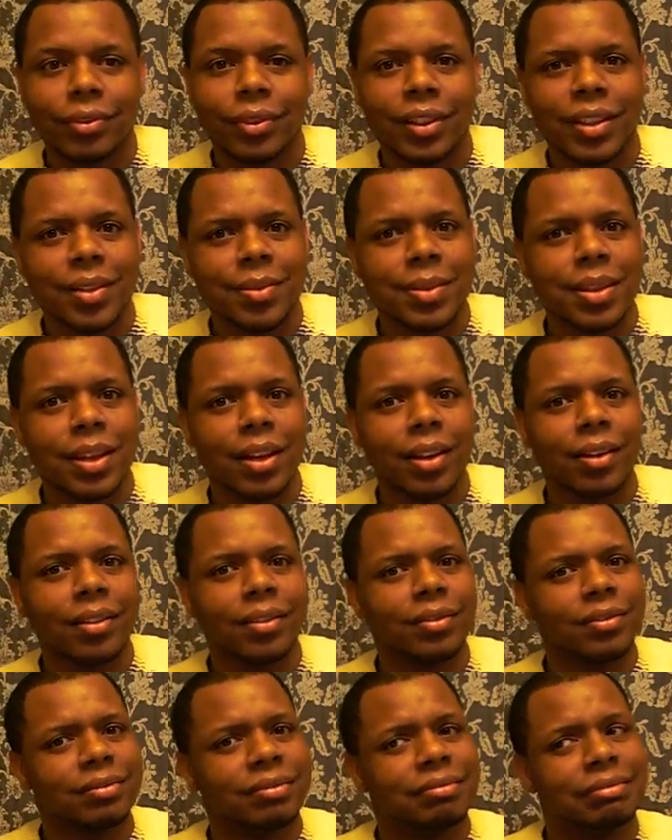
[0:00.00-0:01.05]
I was like,
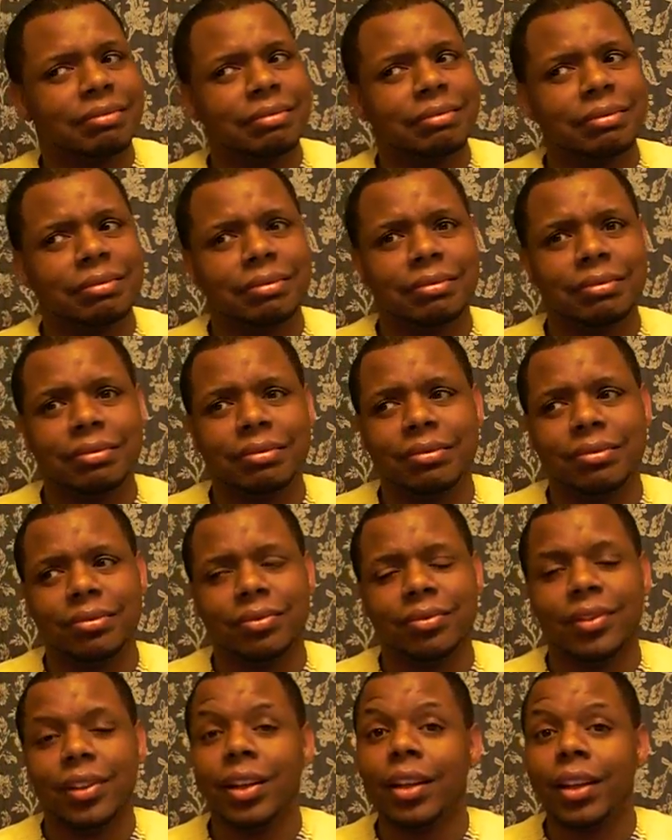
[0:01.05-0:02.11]

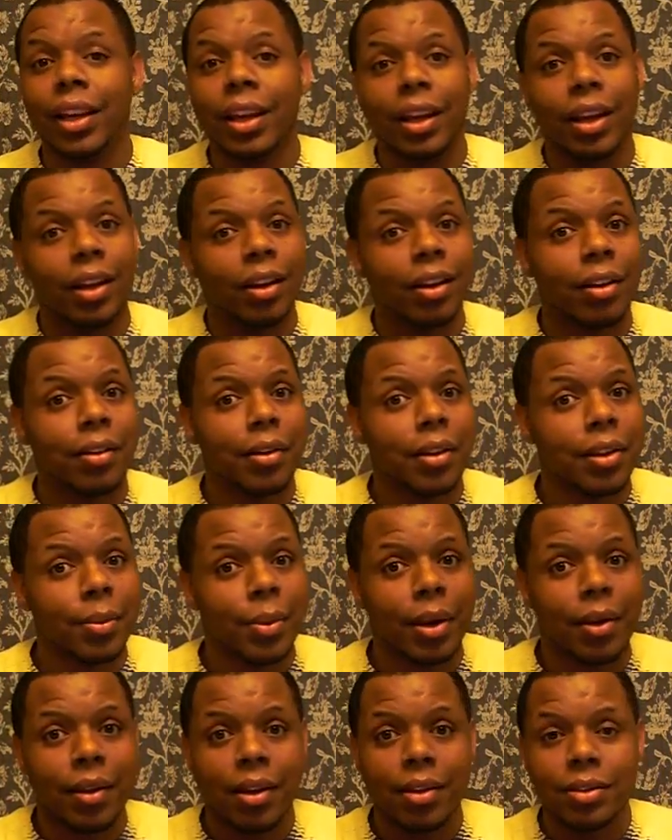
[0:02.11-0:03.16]
again, another
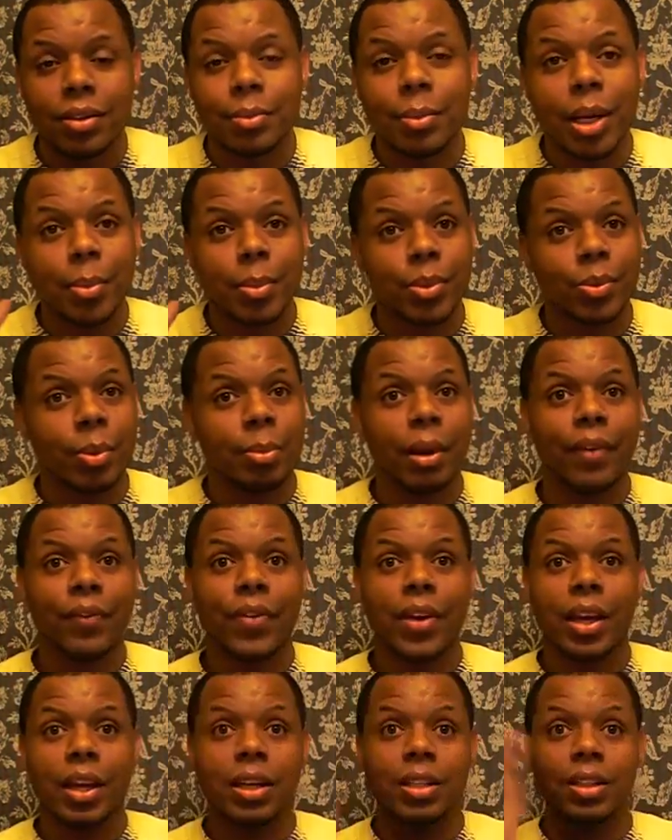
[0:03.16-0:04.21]
one of those moments where my
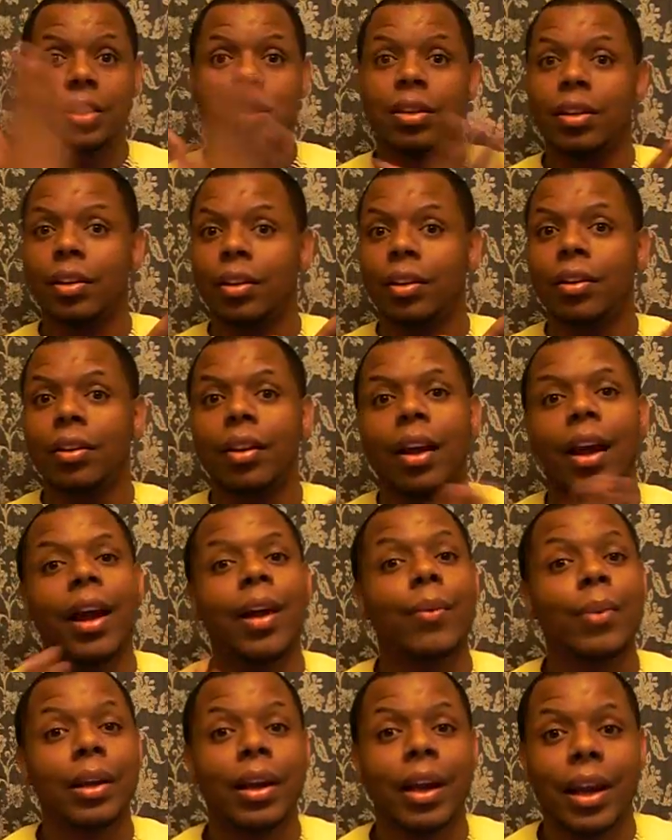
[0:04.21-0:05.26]
face, I
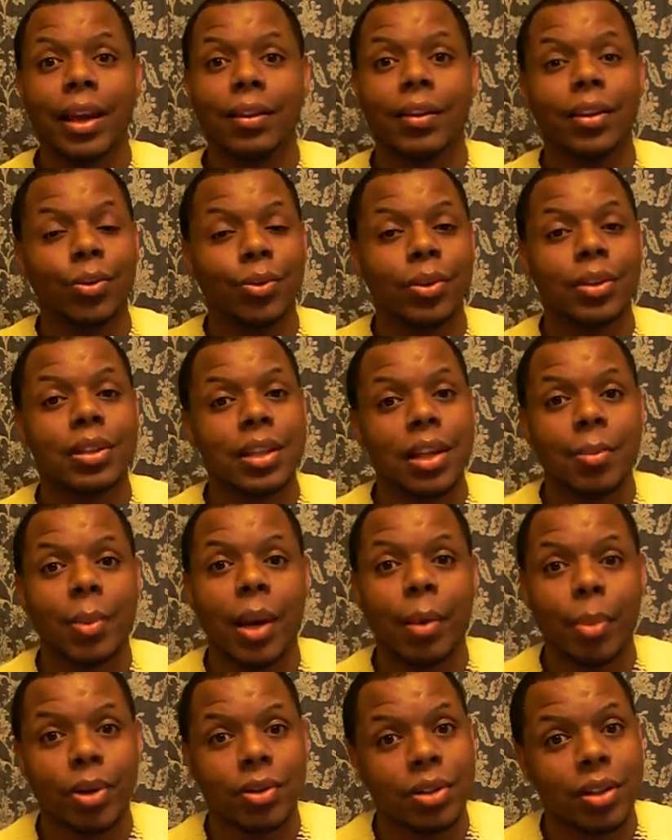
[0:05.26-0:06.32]
really hate that you can see my
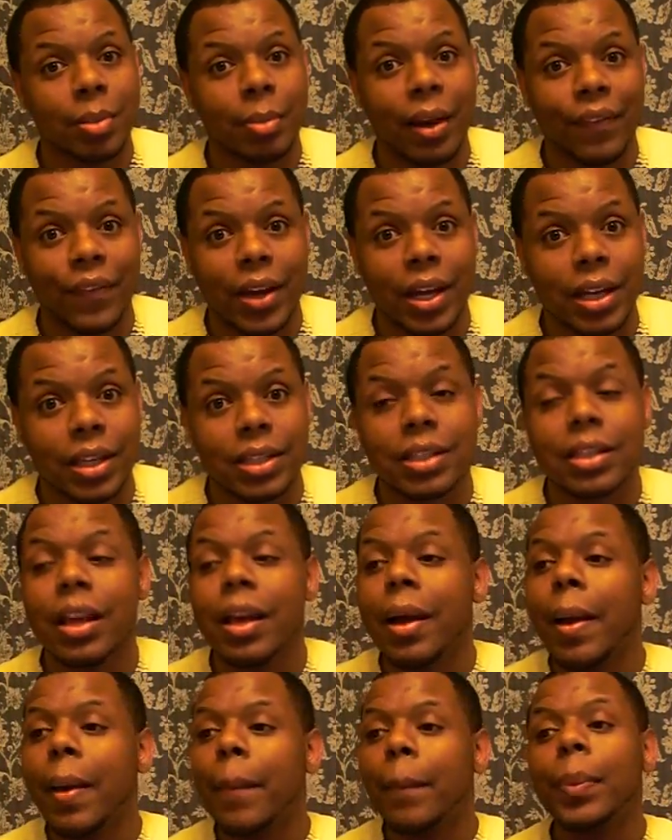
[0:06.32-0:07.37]
emotion on my face.
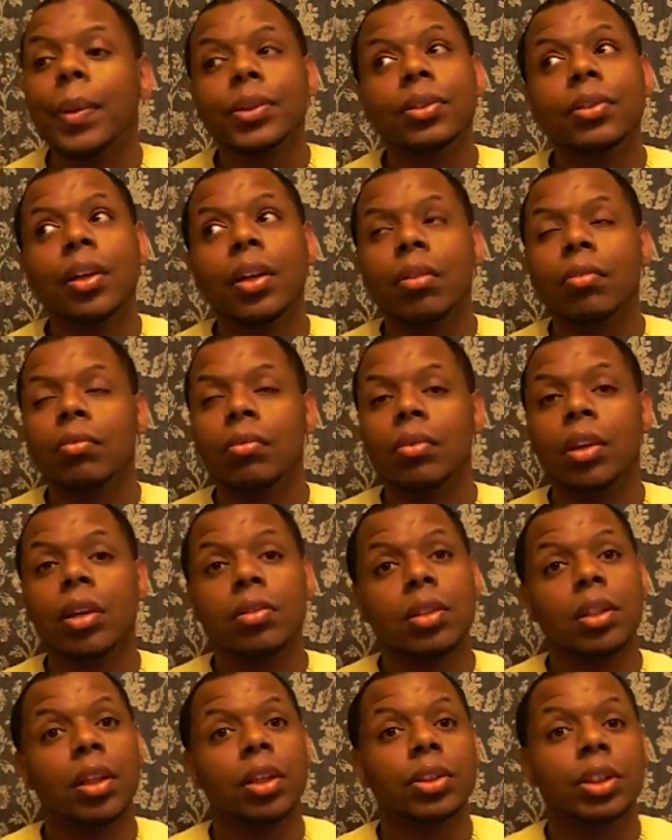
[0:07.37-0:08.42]
Which, no
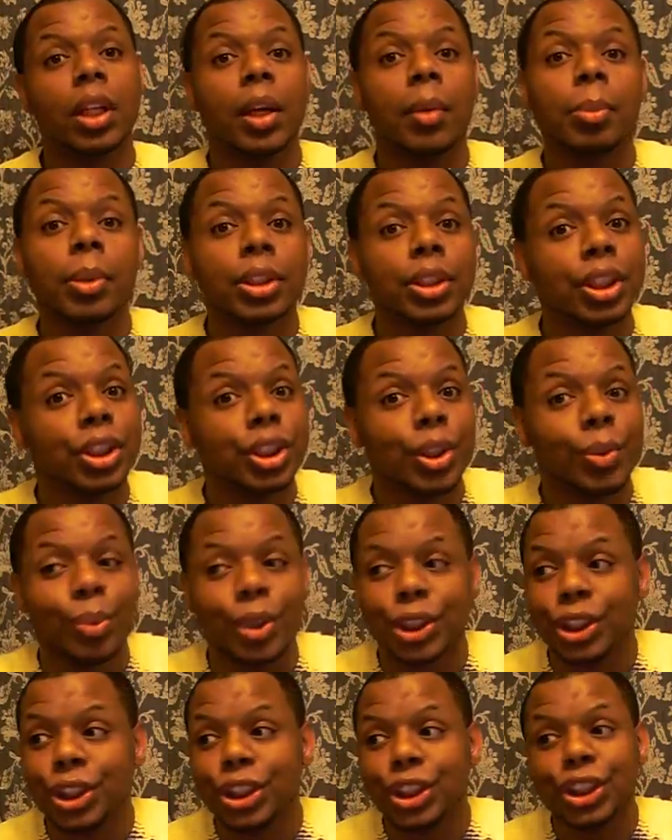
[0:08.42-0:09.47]
tea, no shade, bitch, this shit
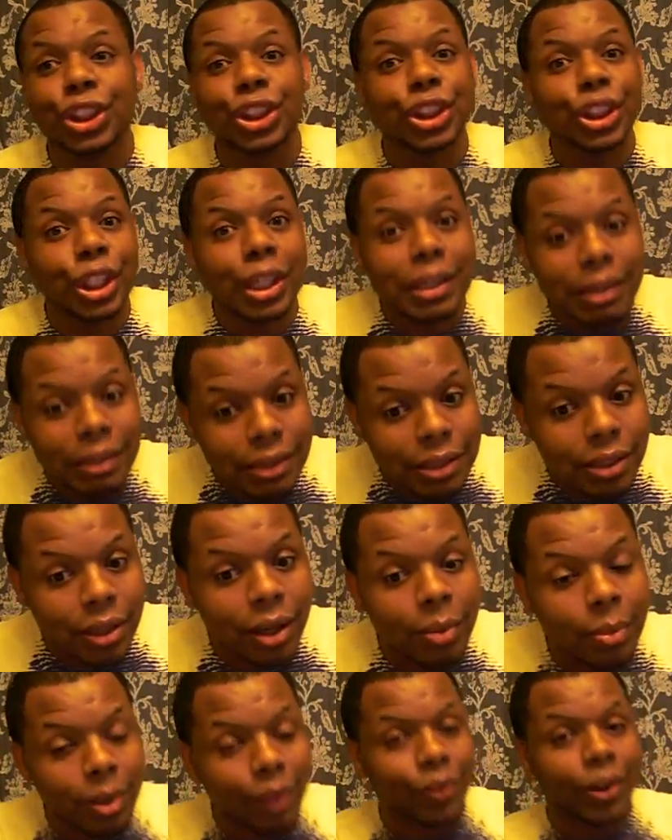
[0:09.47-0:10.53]
was shit
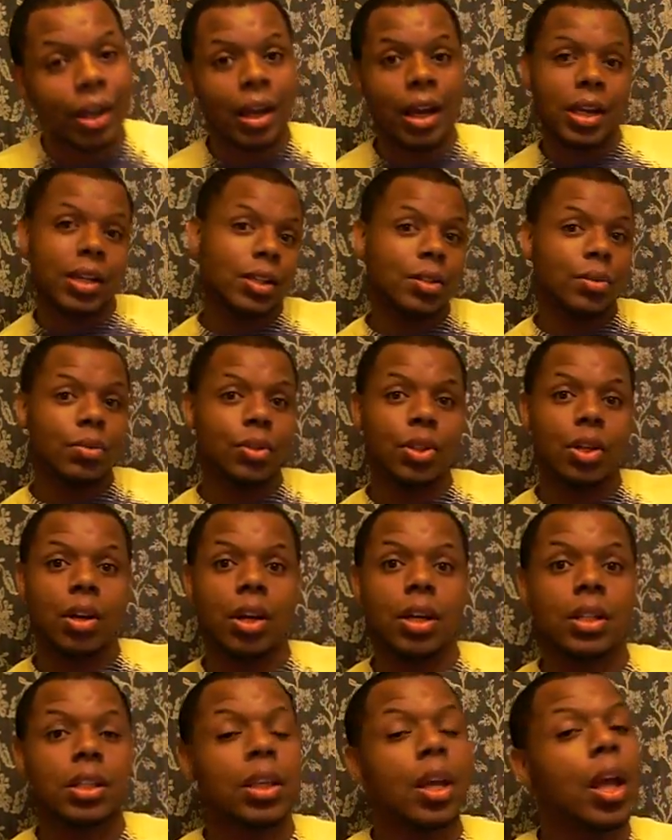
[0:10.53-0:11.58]
on motherfucking iTunes
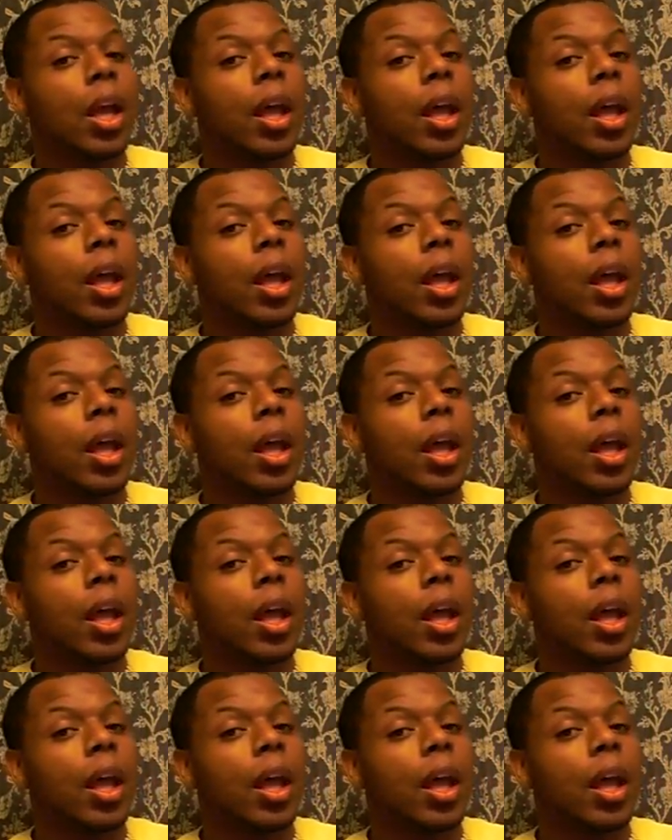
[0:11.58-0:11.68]
charts.